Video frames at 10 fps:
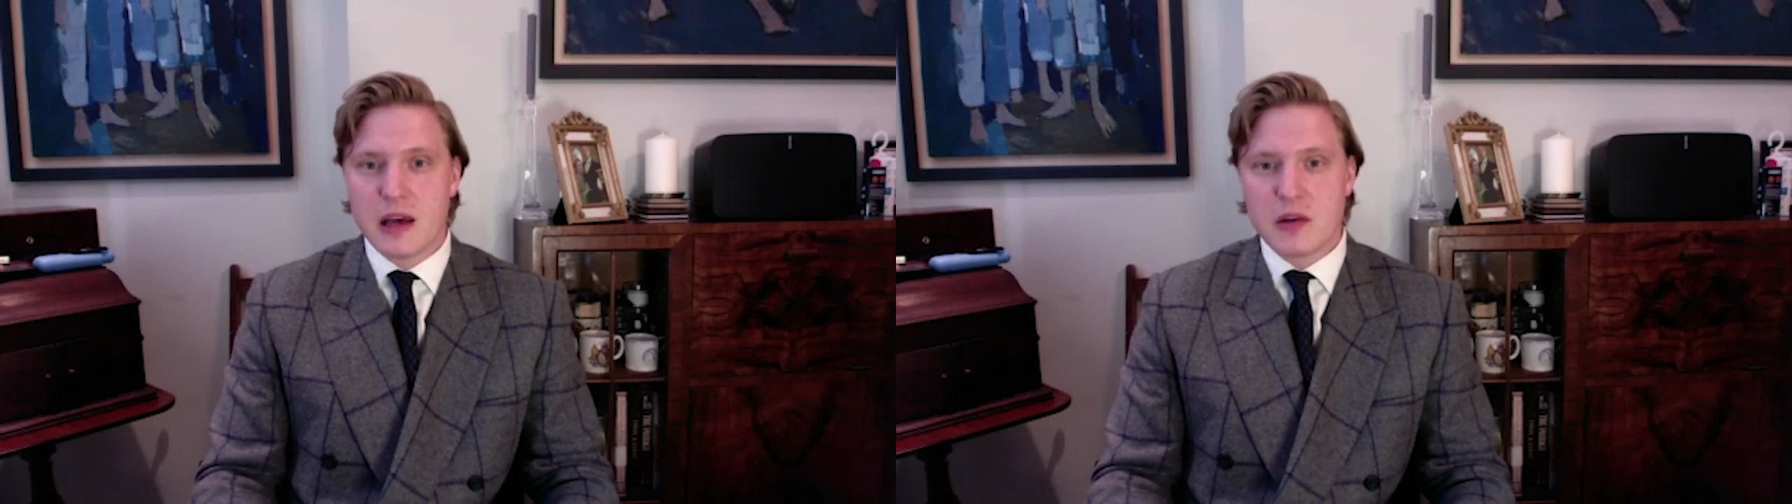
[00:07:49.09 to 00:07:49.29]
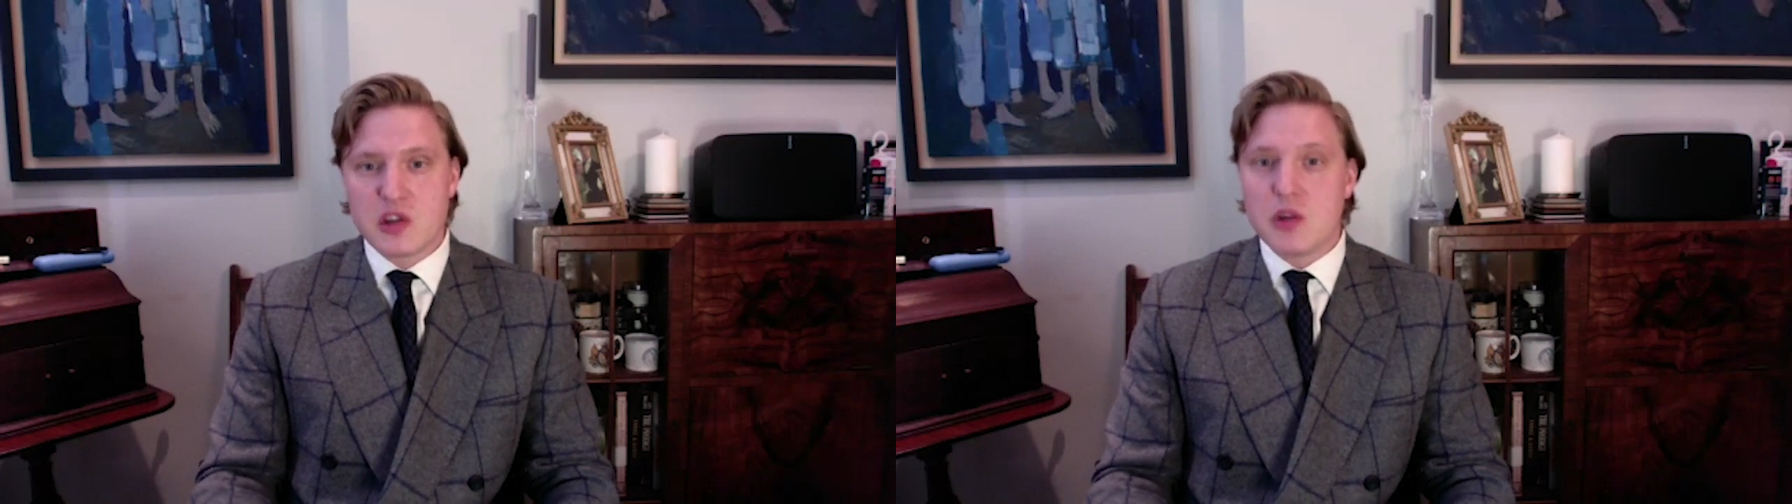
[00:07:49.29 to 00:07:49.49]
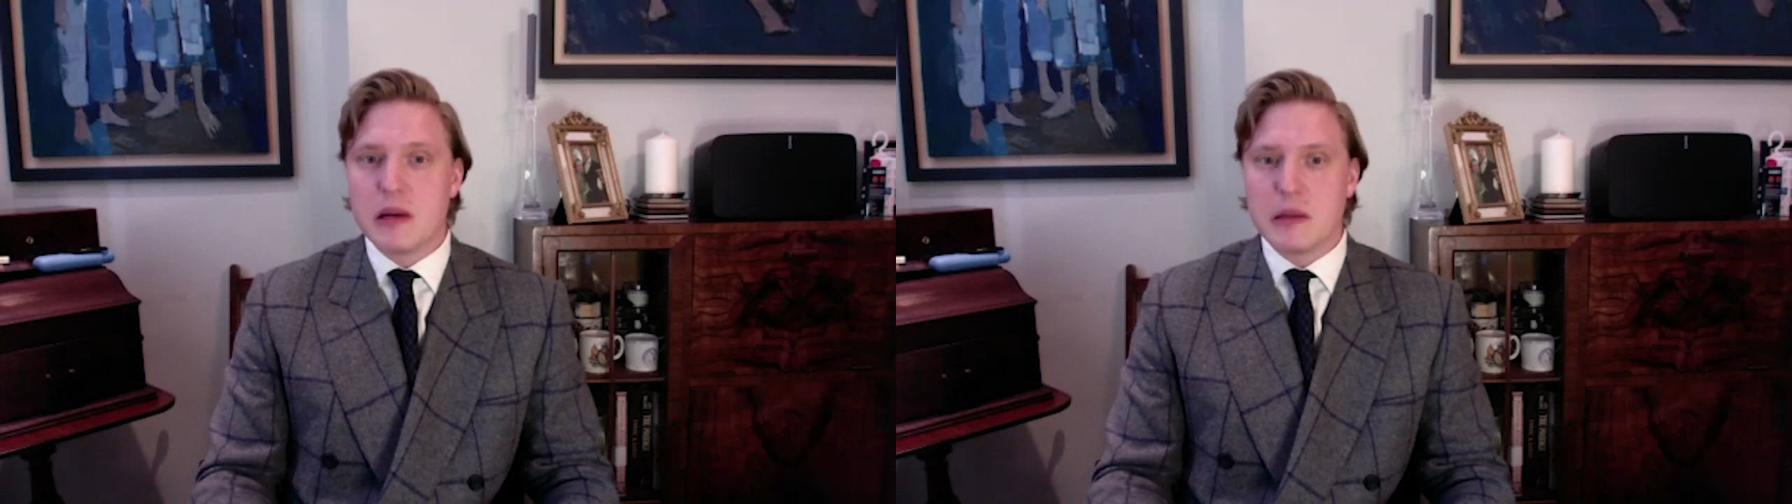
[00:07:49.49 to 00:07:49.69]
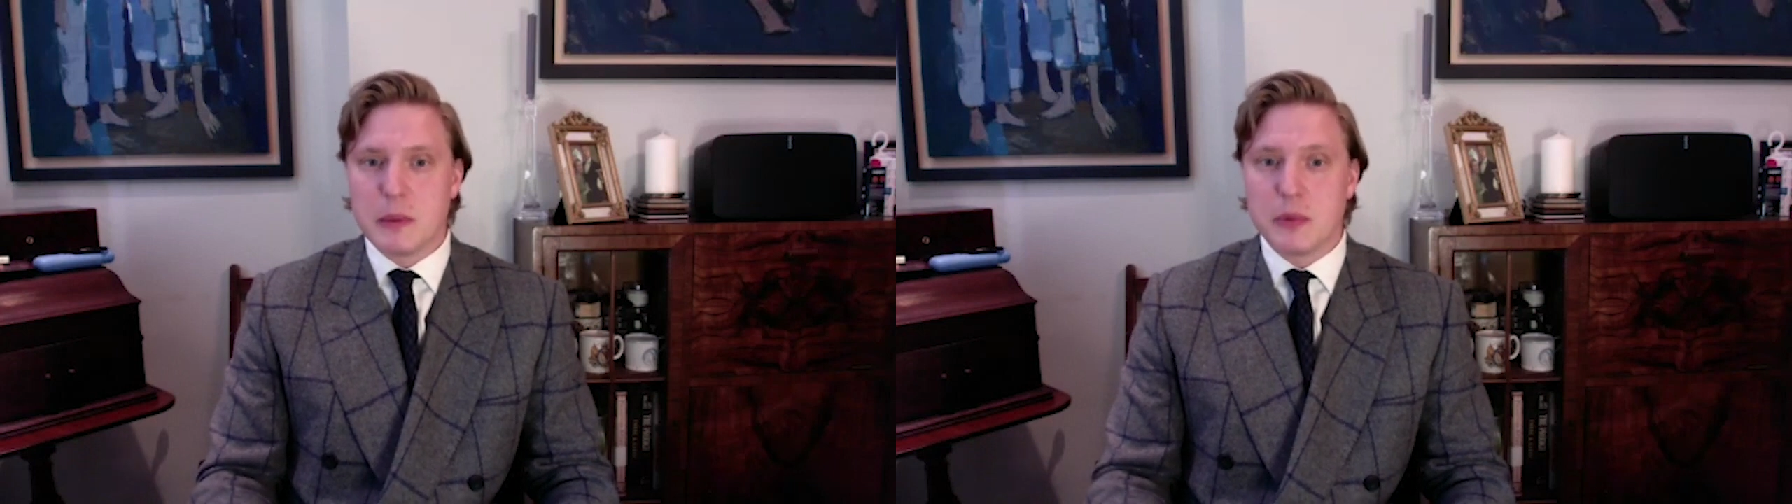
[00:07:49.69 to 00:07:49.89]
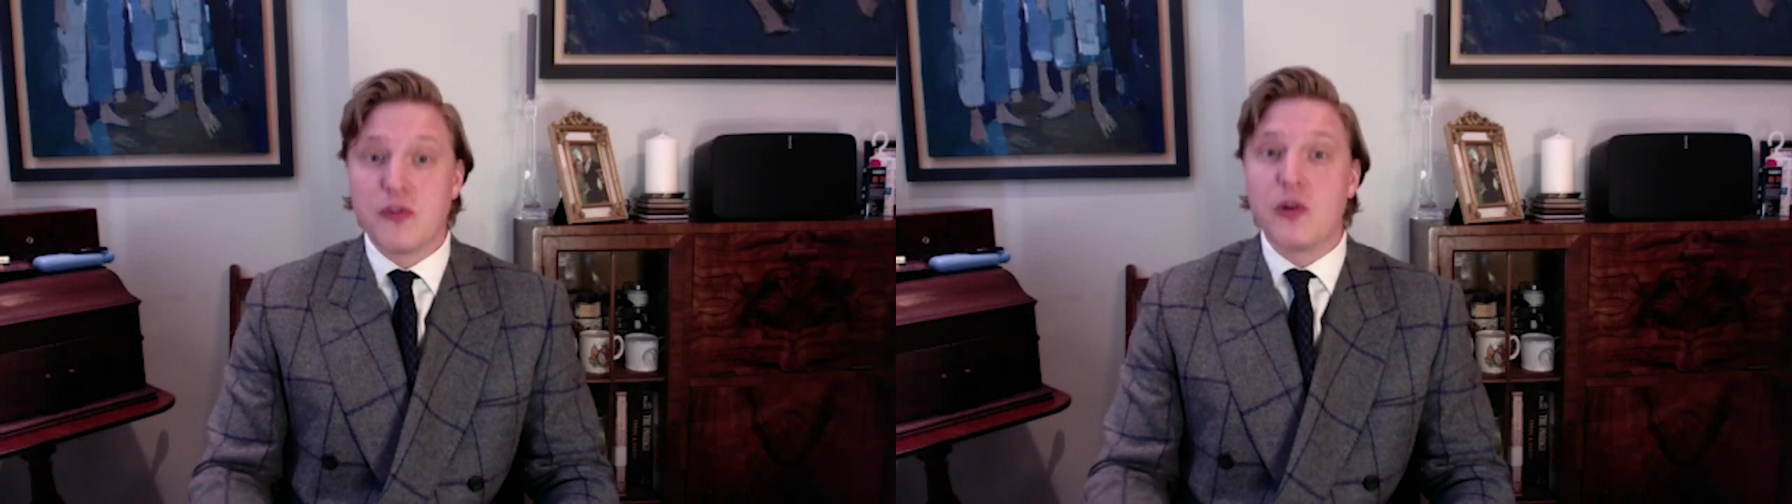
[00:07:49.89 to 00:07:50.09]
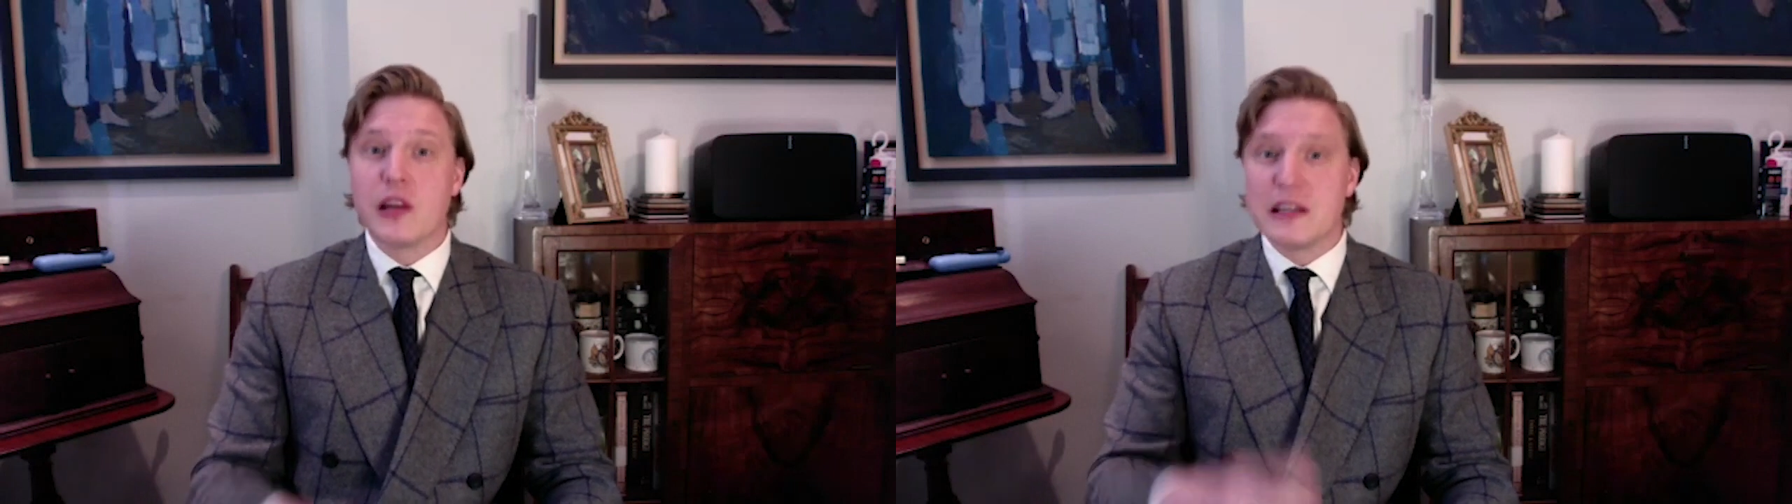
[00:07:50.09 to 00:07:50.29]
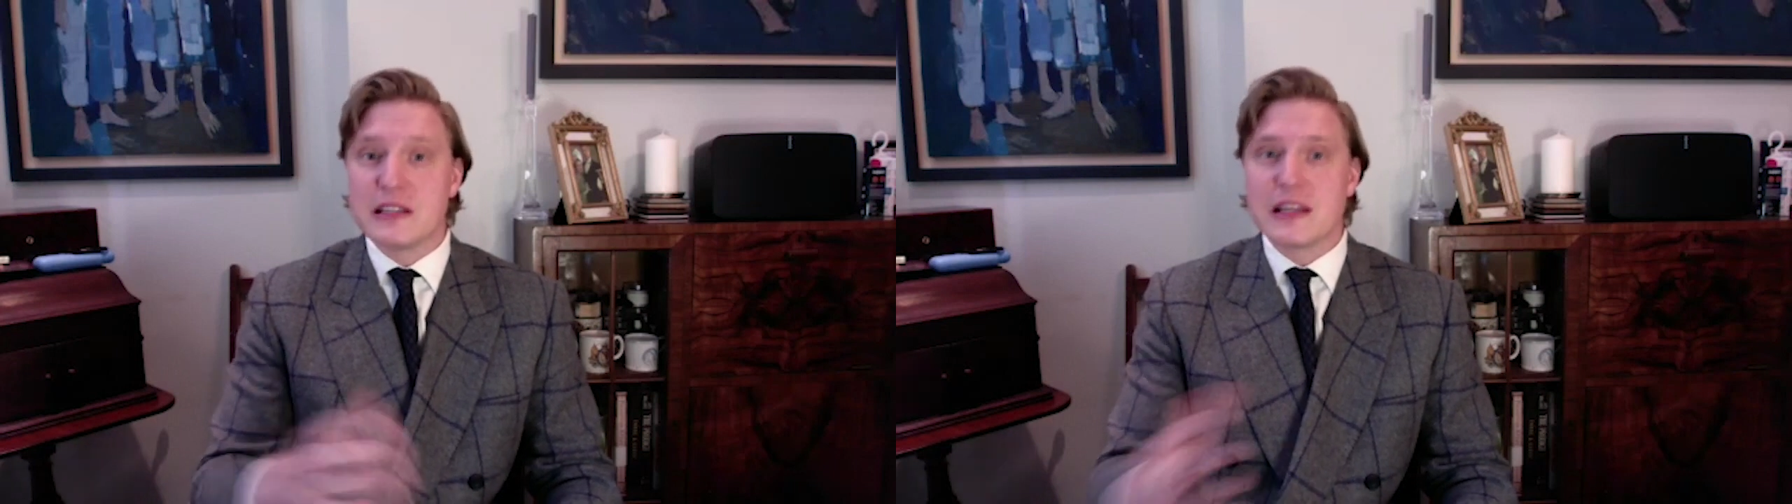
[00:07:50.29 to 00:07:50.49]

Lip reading: too many people fall into